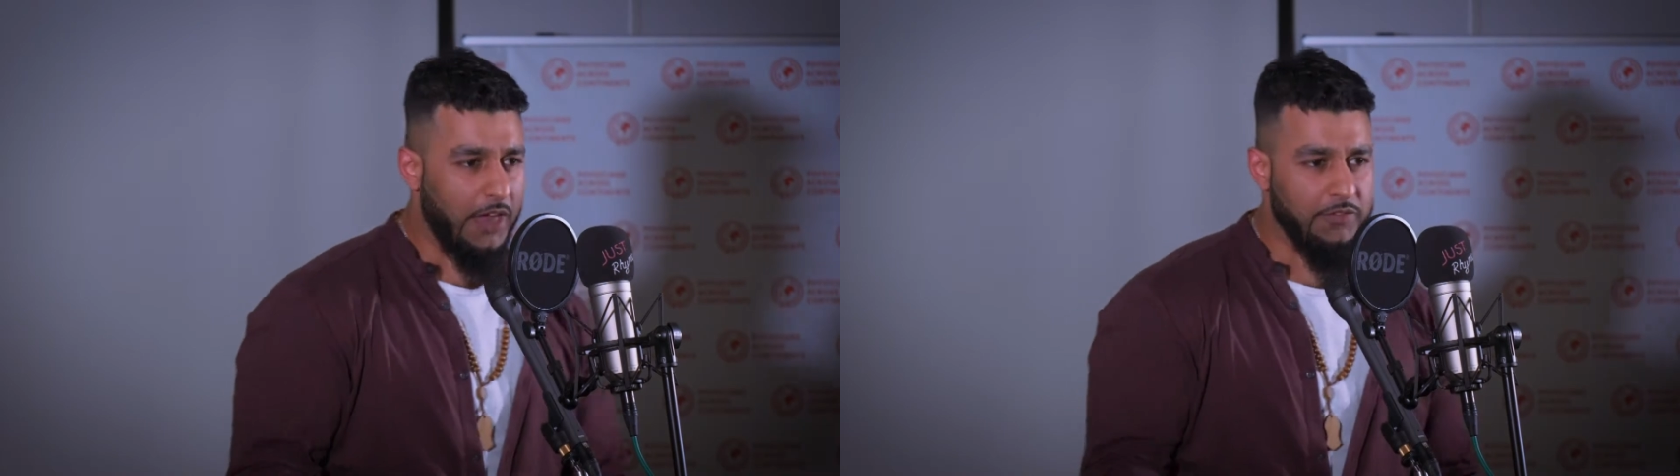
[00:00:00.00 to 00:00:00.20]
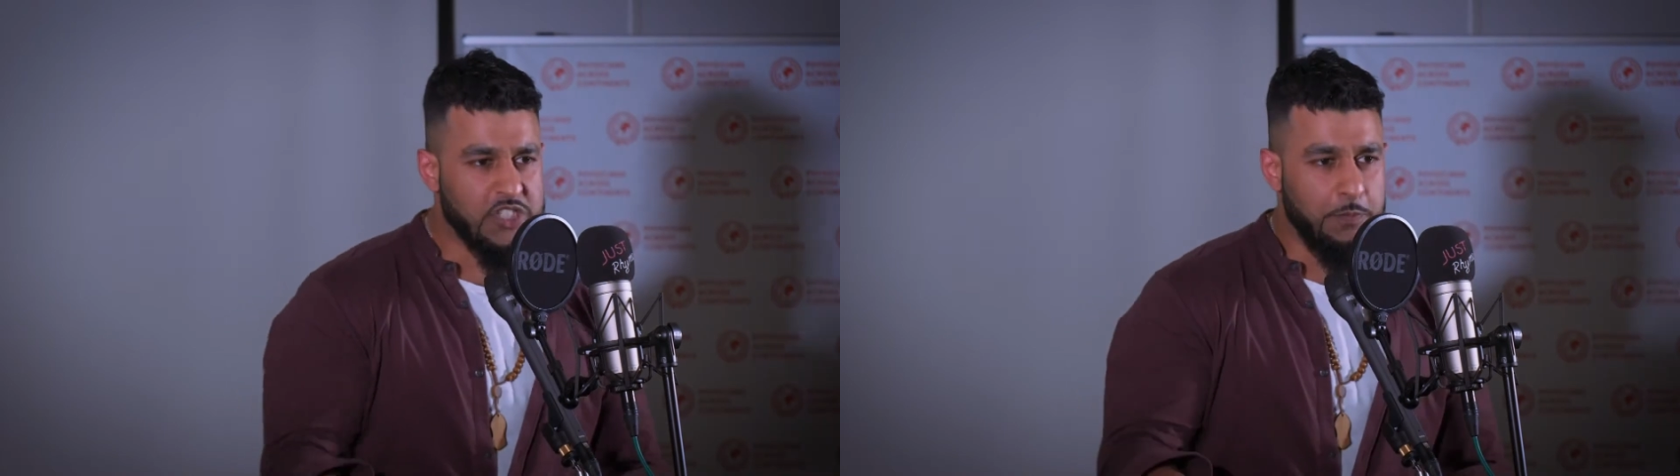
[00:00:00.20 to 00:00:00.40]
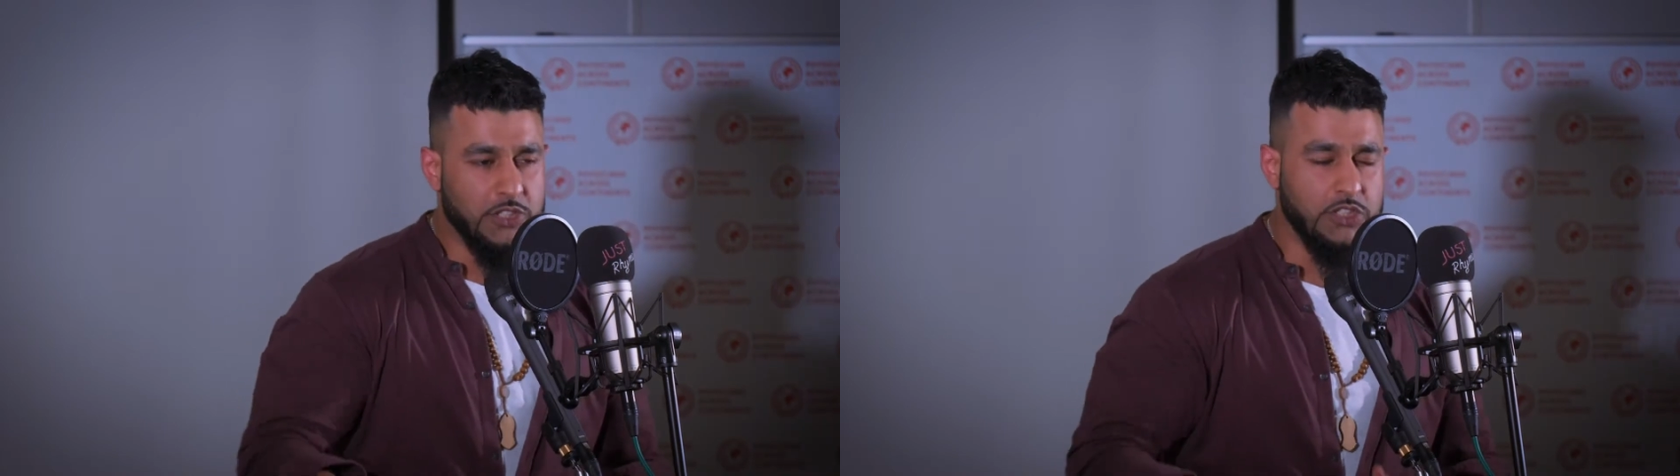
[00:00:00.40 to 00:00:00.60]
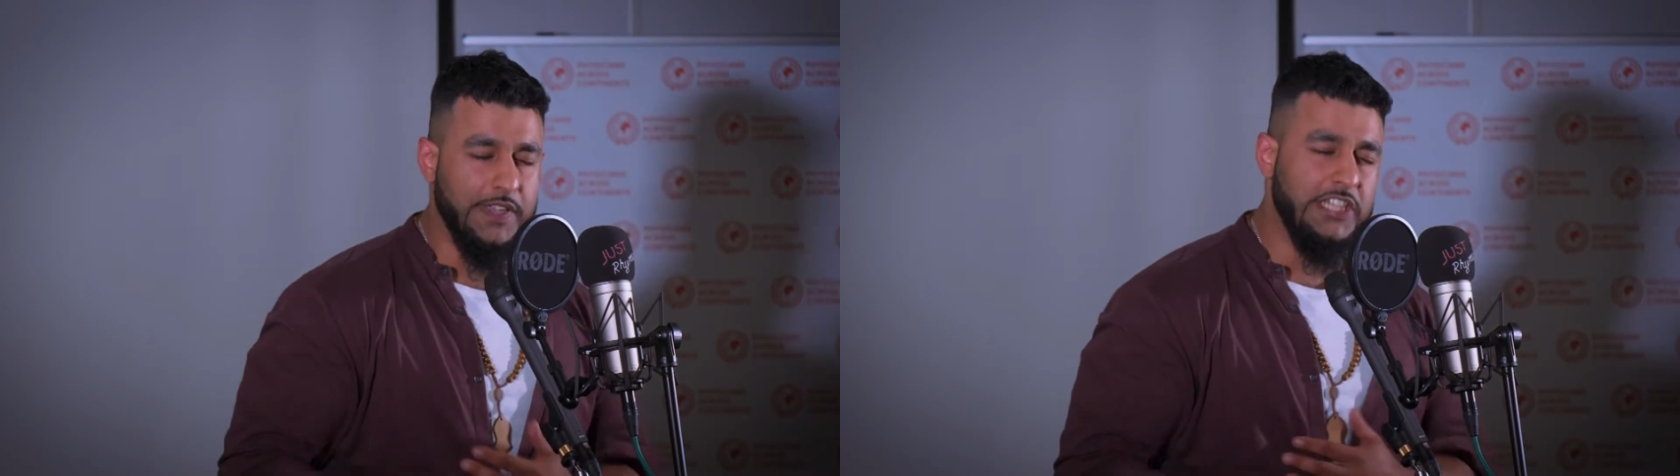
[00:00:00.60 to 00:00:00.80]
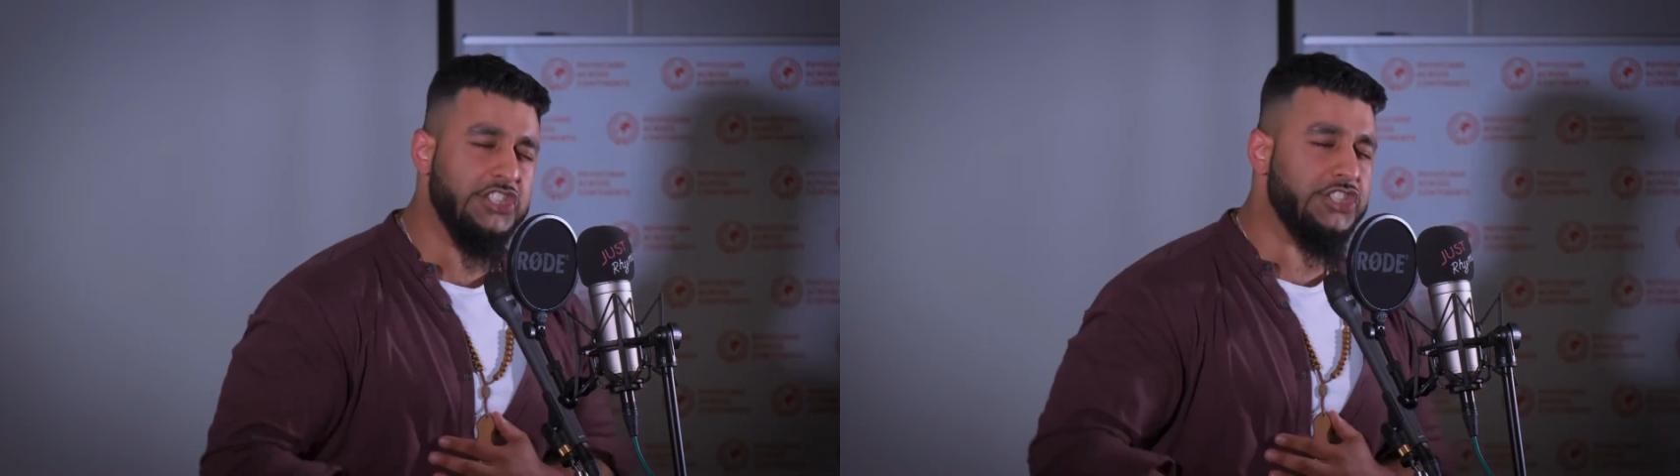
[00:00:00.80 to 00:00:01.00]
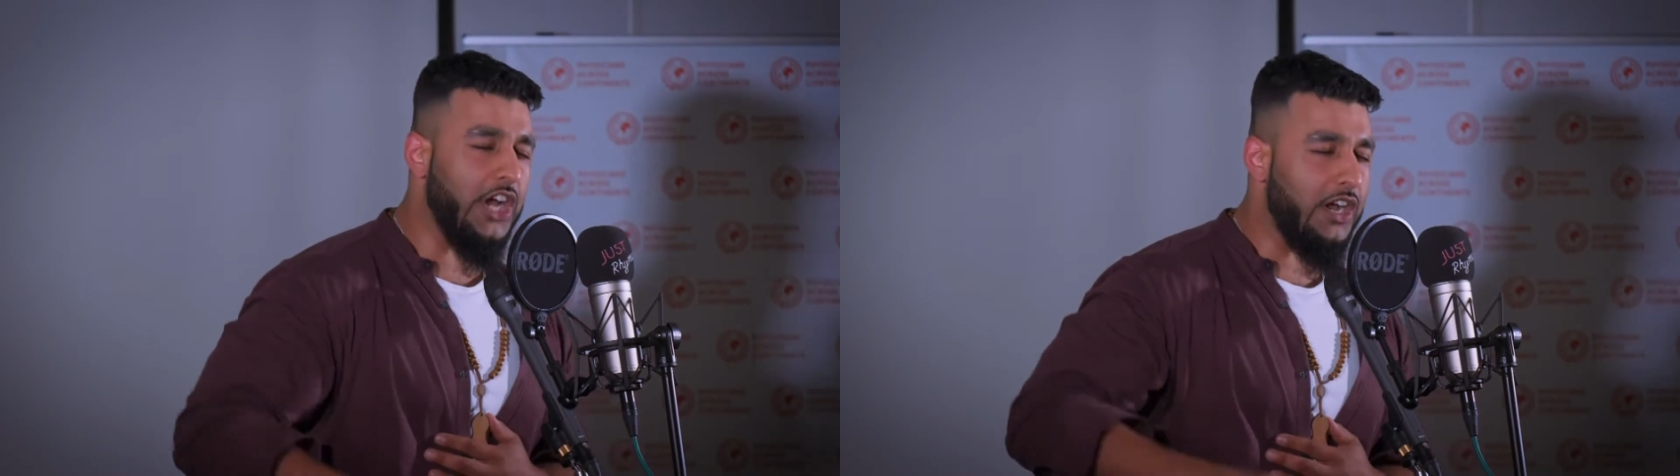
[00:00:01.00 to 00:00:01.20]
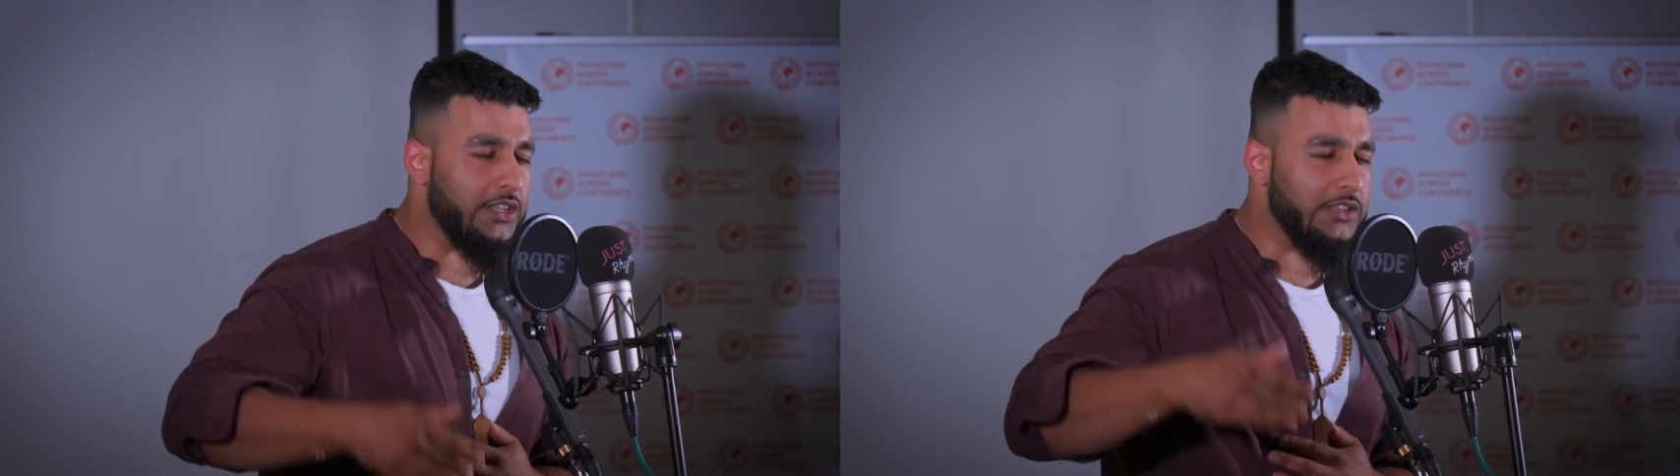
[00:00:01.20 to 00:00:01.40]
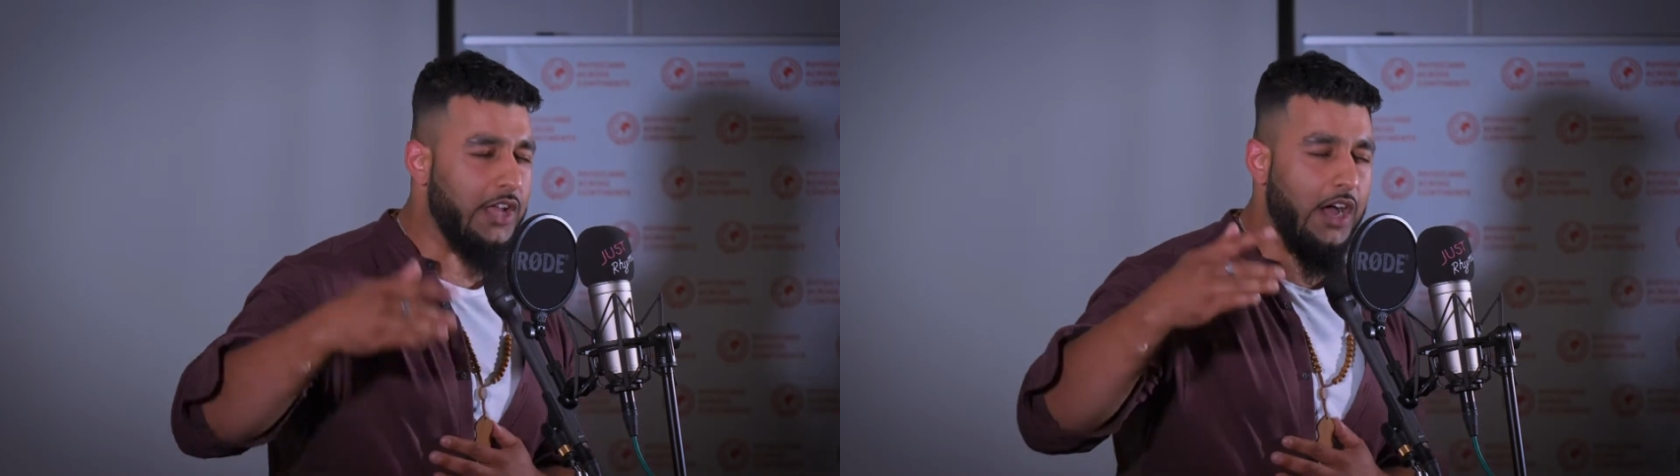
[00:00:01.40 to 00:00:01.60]
that responsive,
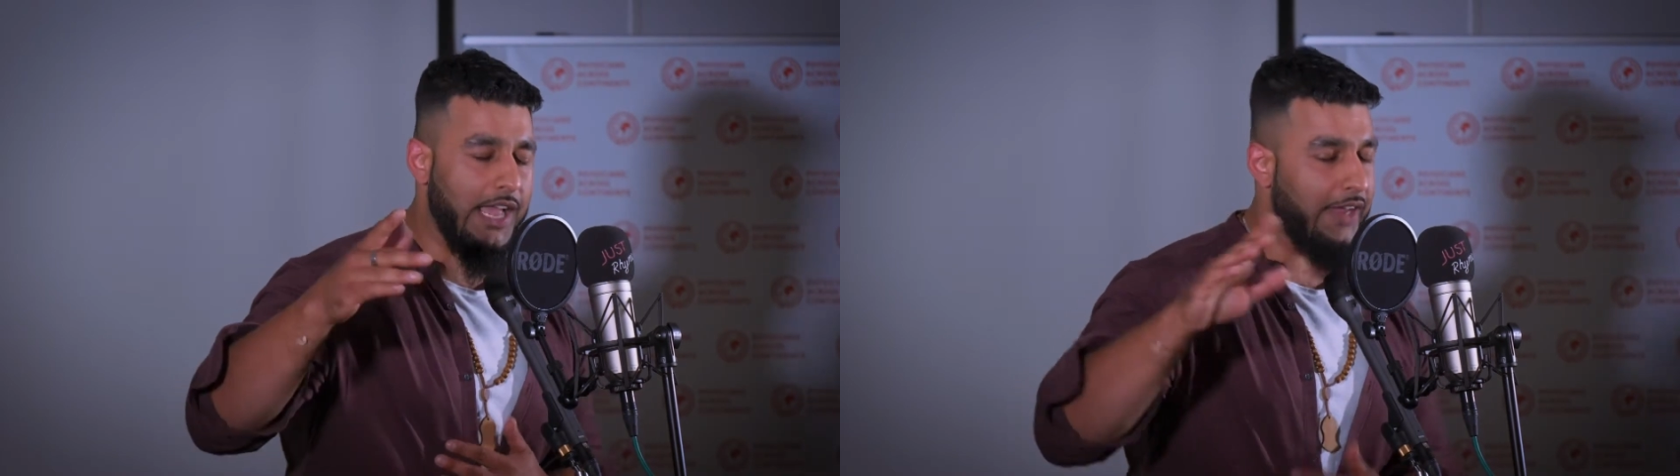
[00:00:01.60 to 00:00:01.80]
inshallah,